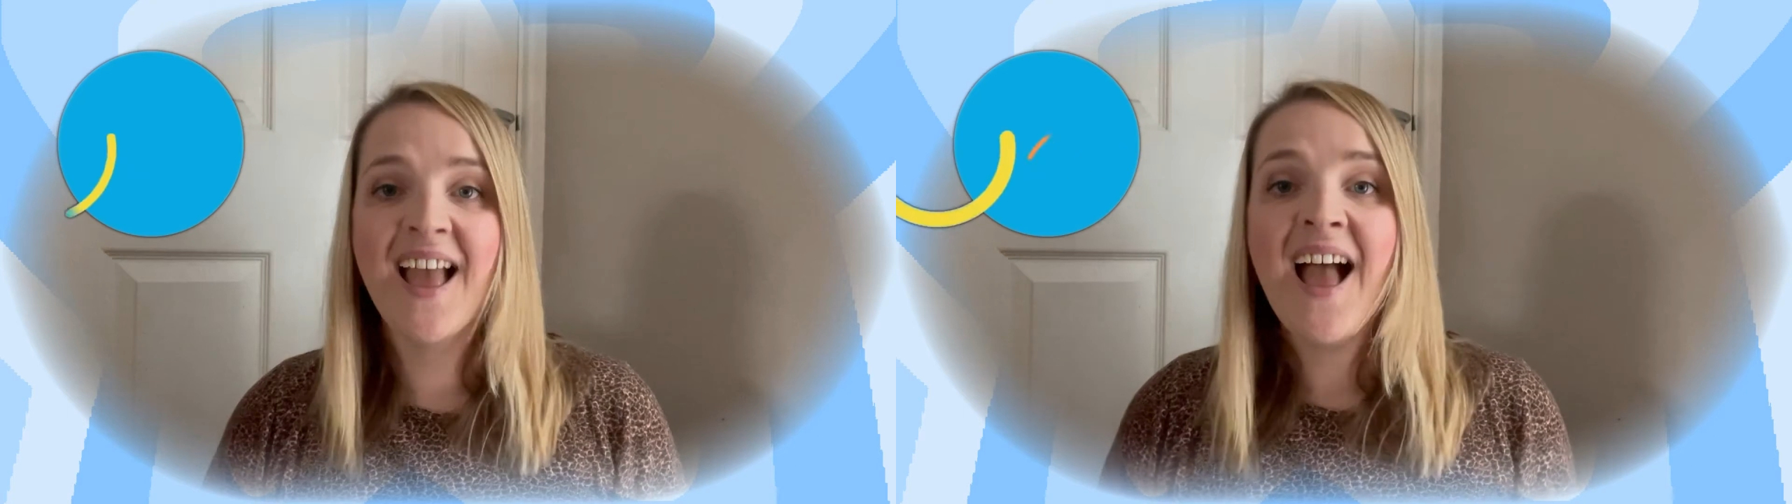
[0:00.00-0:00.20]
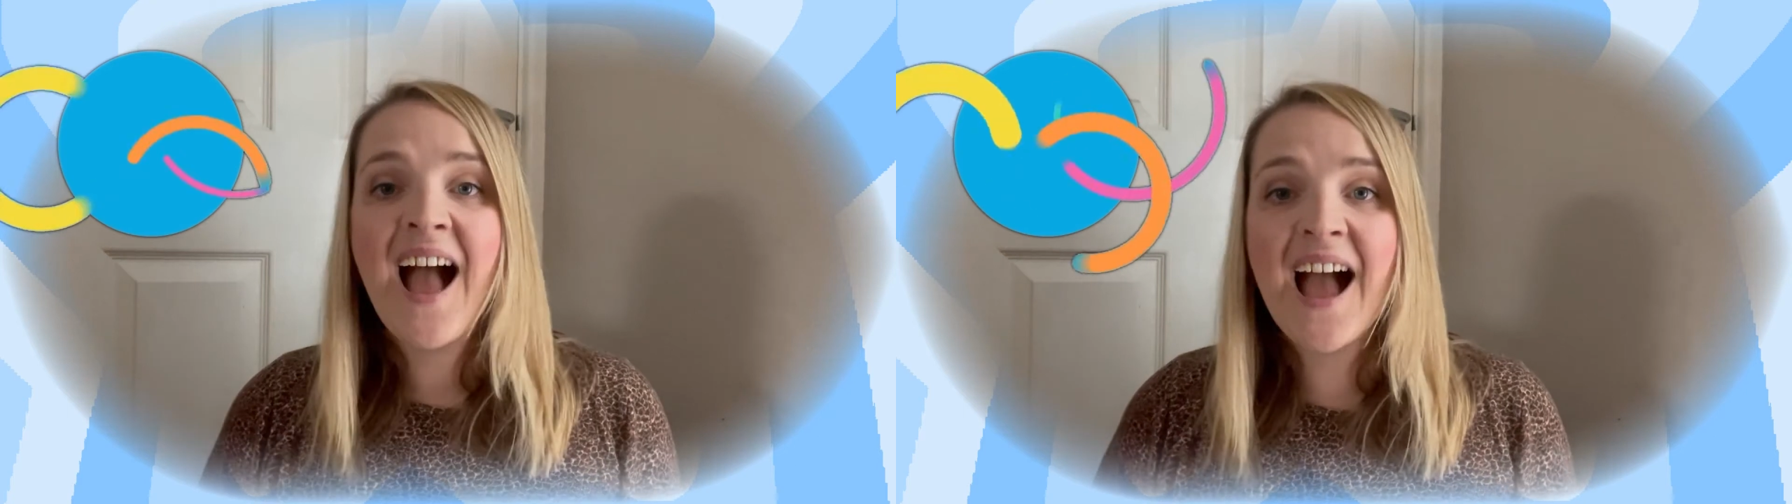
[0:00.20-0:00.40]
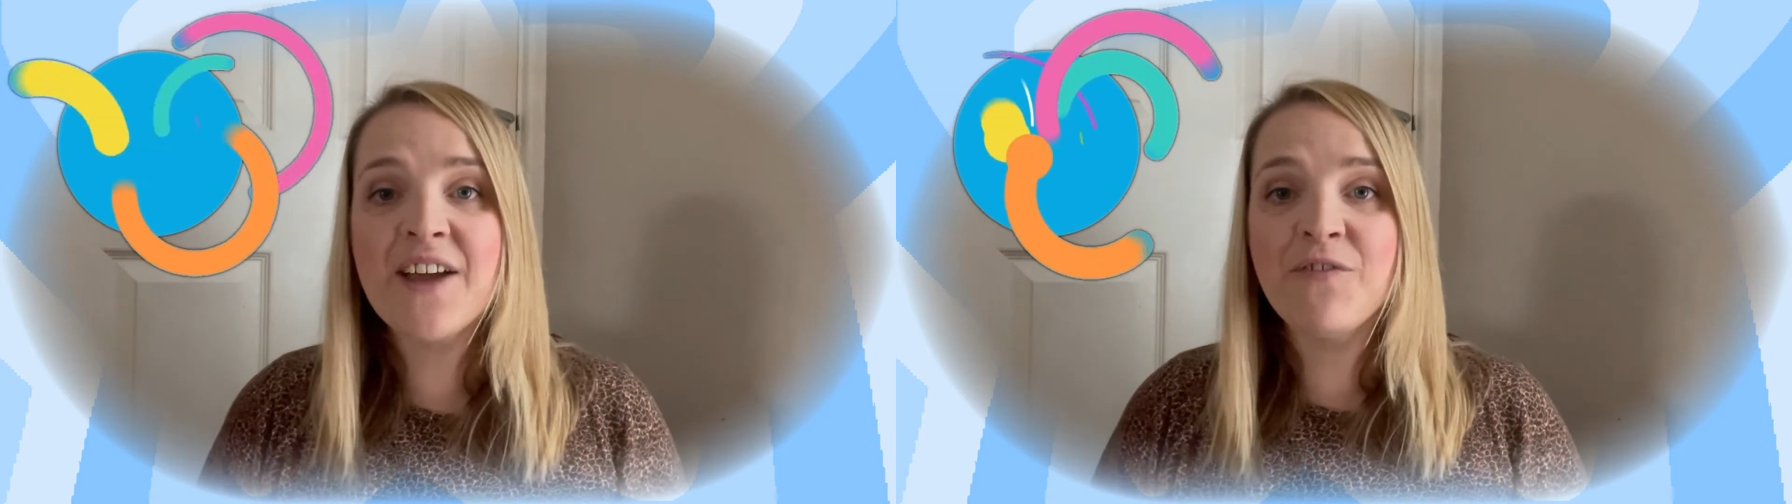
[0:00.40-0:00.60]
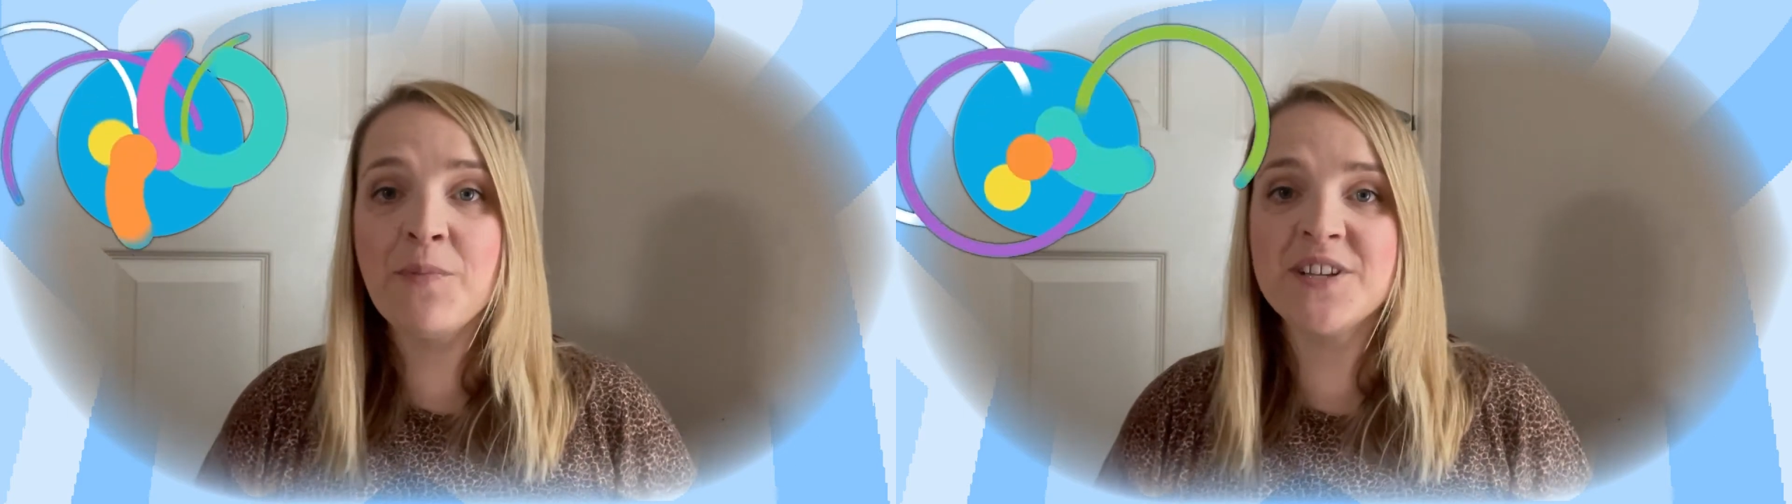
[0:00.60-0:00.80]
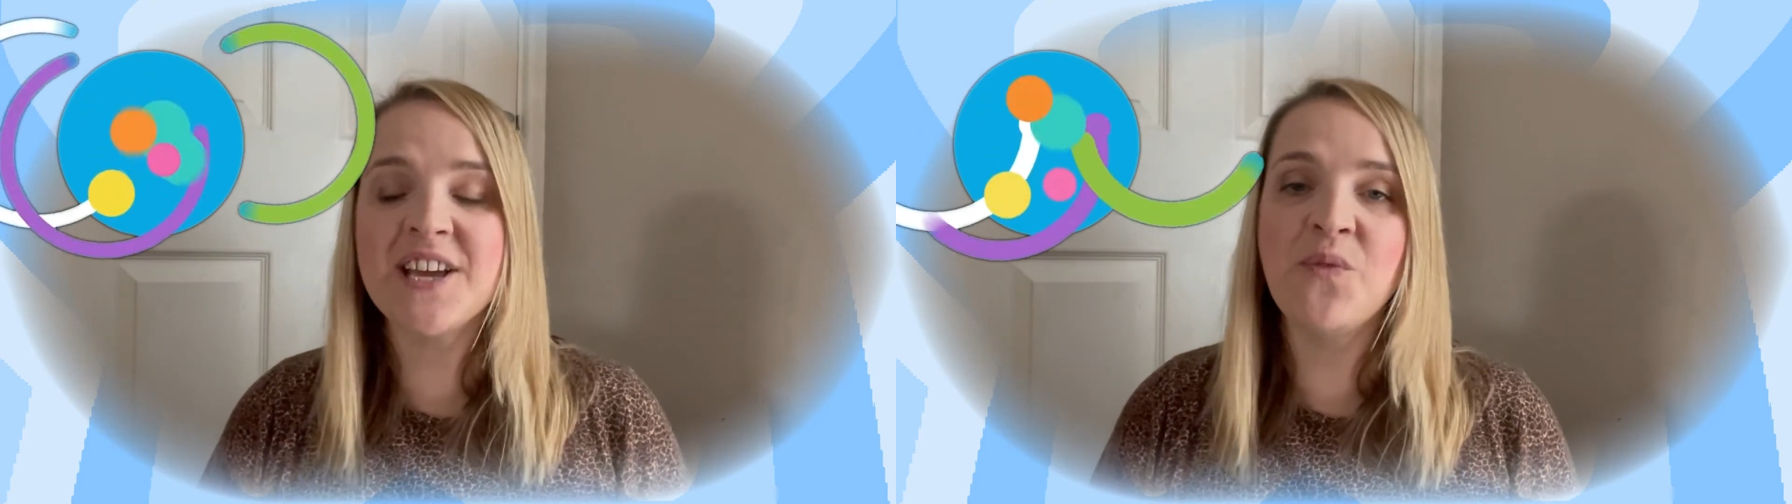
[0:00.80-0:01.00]
Hi
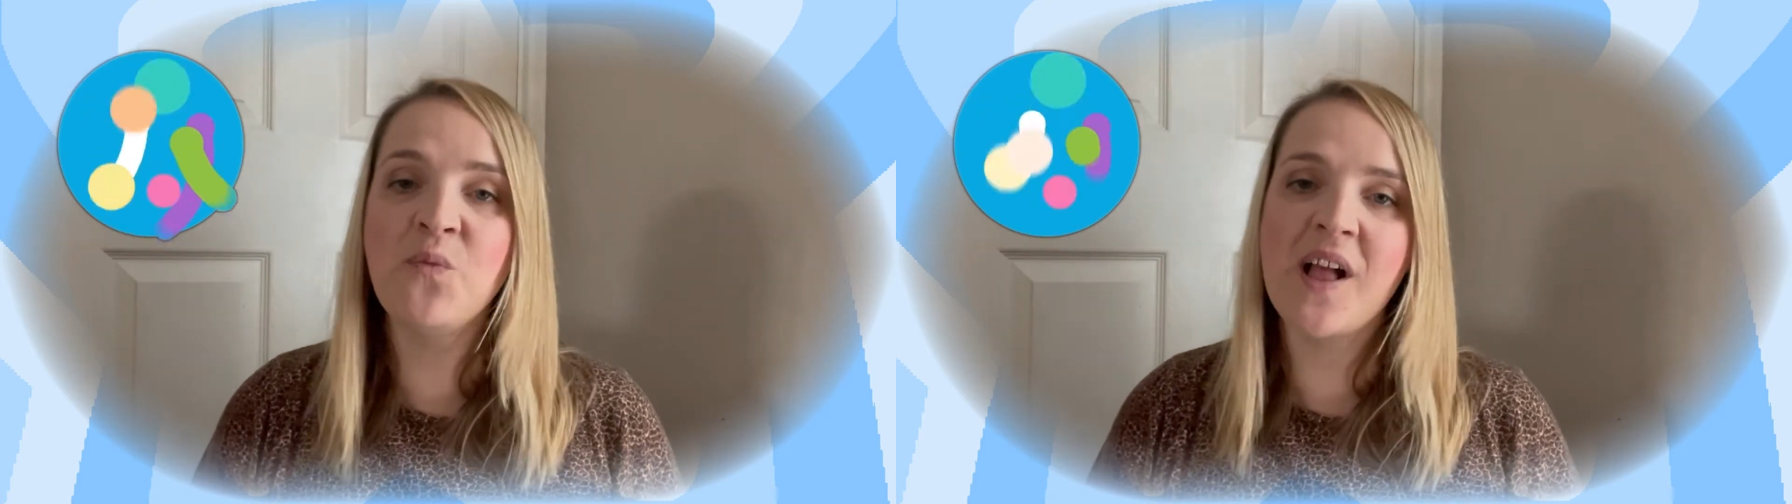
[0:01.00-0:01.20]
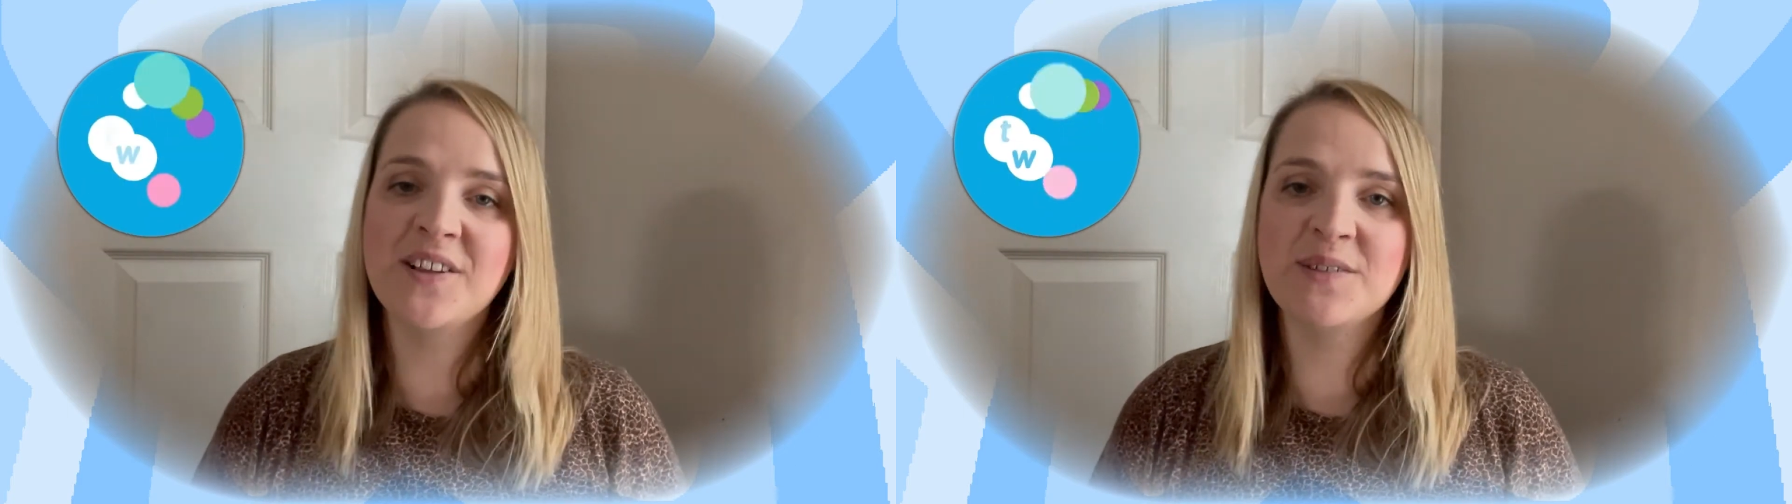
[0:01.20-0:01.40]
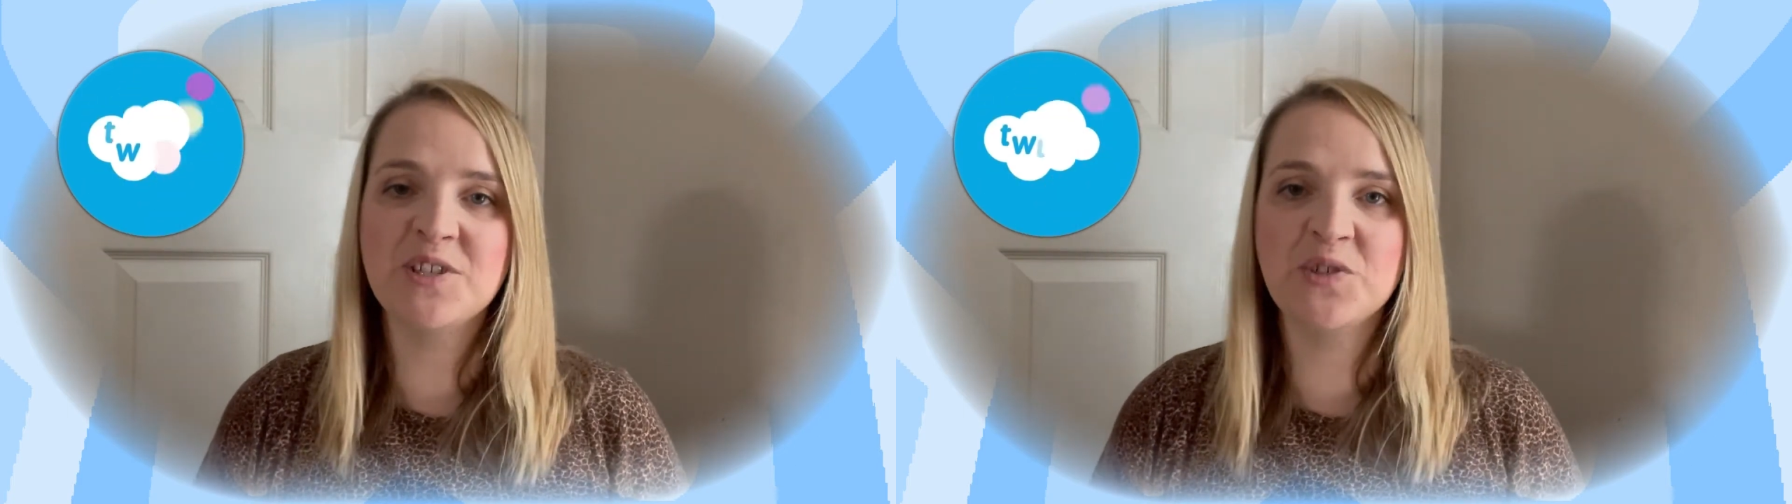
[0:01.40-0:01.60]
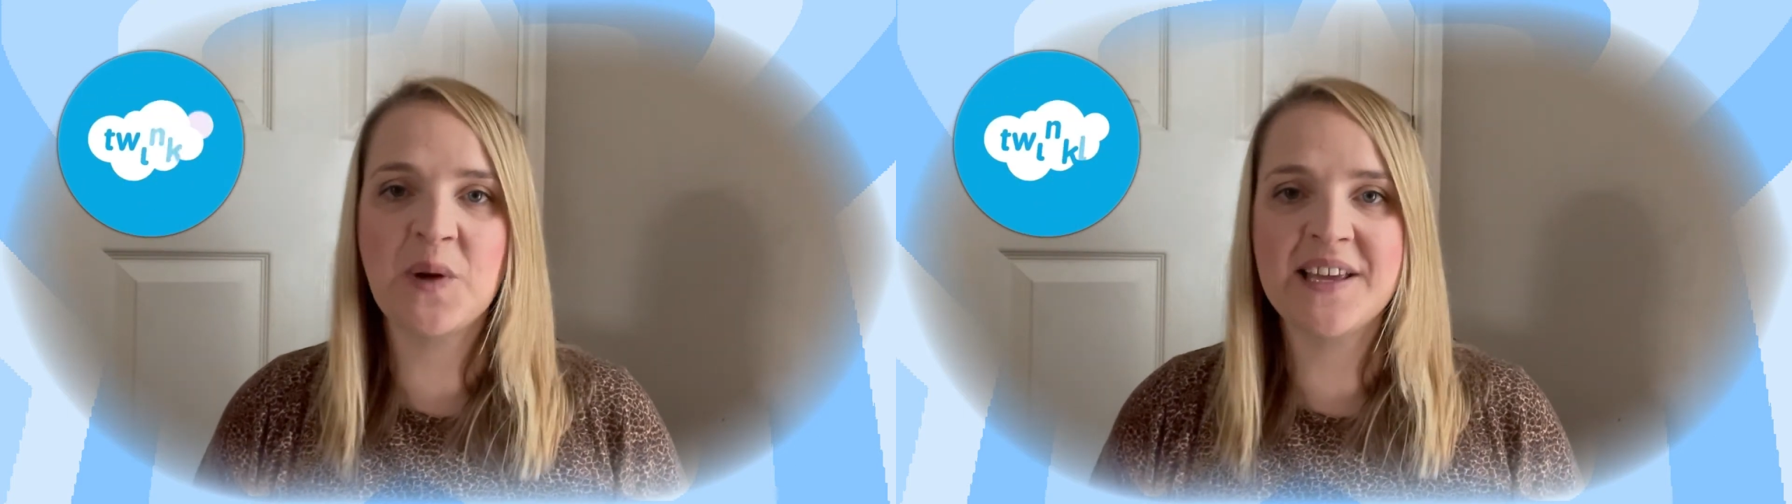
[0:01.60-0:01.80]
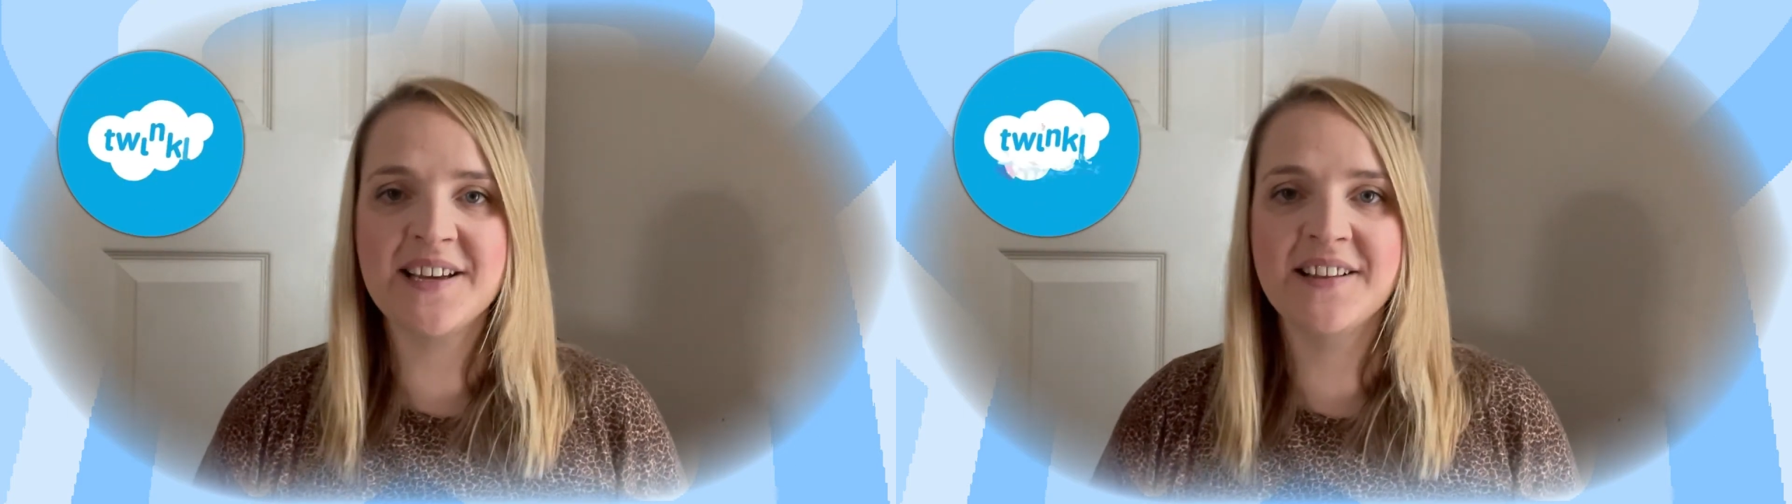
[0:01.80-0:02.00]
everybody and welcome to
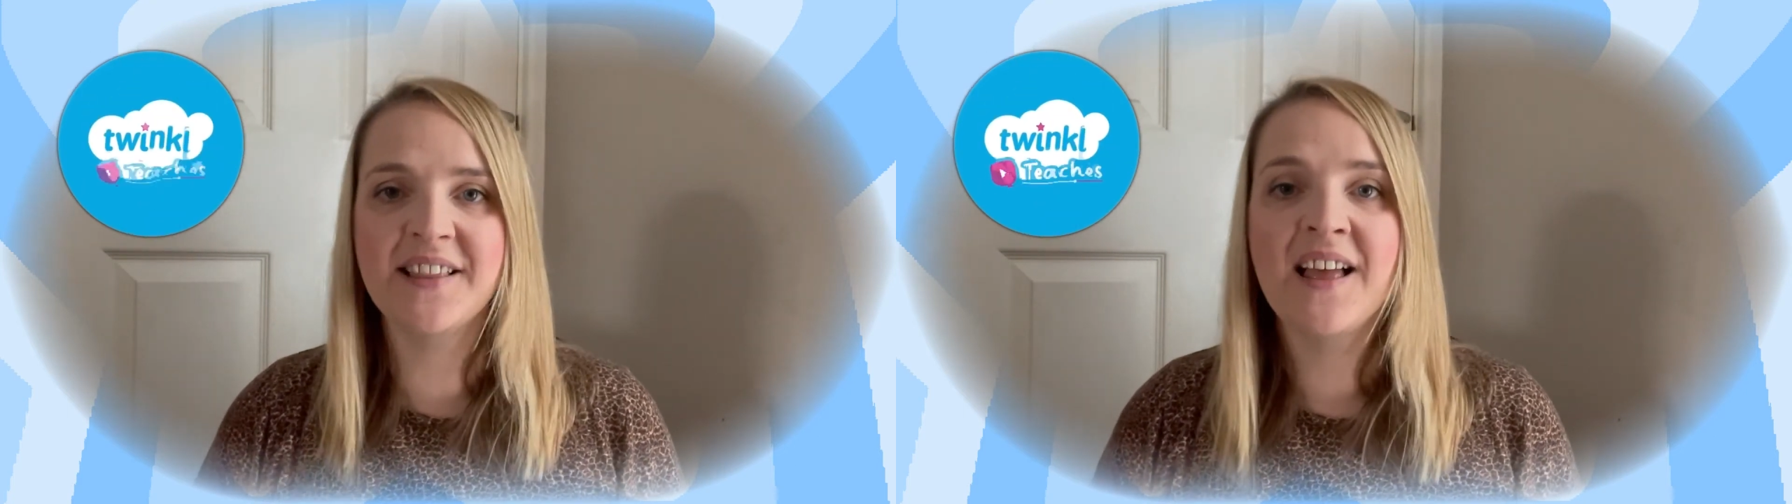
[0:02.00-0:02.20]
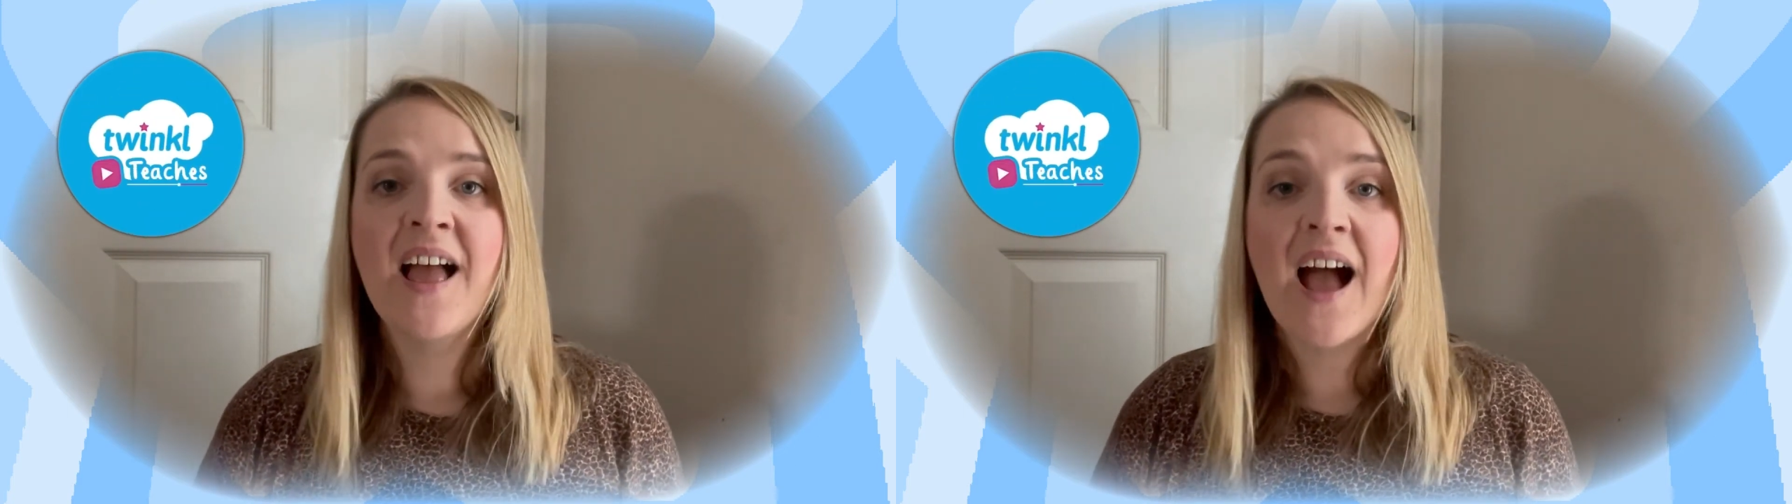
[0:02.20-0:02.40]
Twinkl.